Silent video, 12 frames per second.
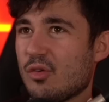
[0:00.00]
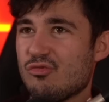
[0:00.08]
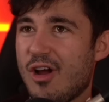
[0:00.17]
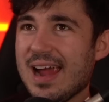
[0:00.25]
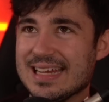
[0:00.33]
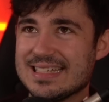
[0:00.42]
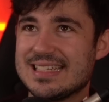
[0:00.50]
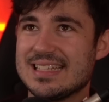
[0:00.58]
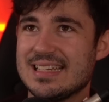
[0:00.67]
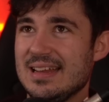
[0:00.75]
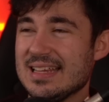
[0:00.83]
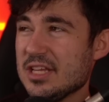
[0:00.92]

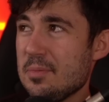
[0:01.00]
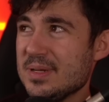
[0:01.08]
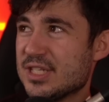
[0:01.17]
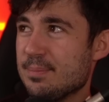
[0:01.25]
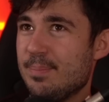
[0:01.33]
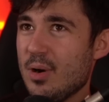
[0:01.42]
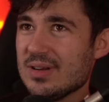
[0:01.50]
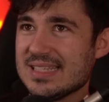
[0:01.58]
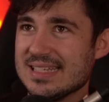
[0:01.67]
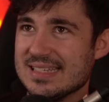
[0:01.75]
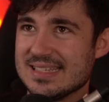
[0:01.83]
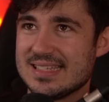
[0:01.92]
Right, let's open some
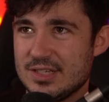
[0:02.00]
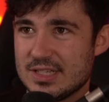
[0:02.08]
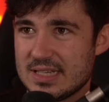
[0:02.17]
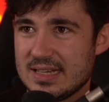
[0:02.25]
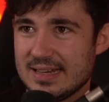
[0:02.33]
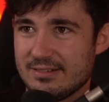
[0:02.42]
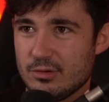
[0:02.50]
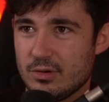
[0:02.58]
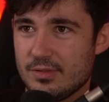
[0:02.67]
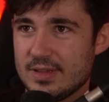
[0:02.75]
boxes. Just clear all of